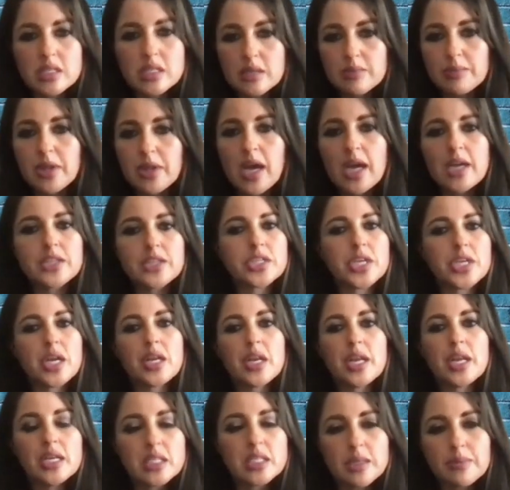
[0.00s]
supply
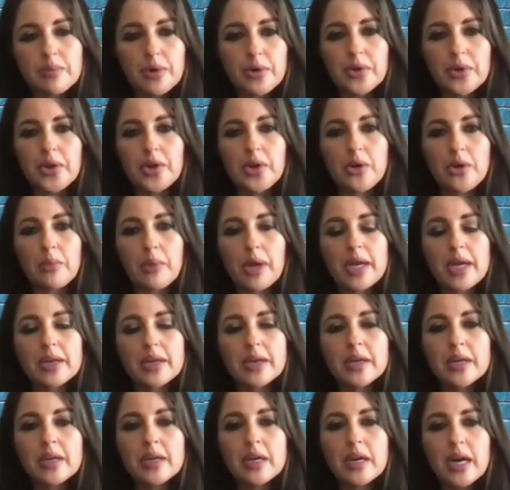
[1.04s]
chain into procurement
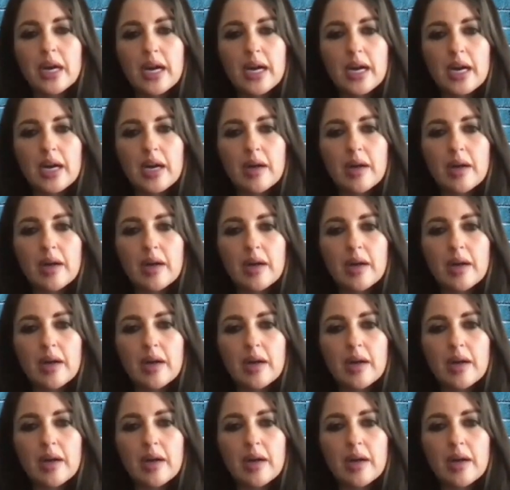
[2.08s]
Mm-hmm.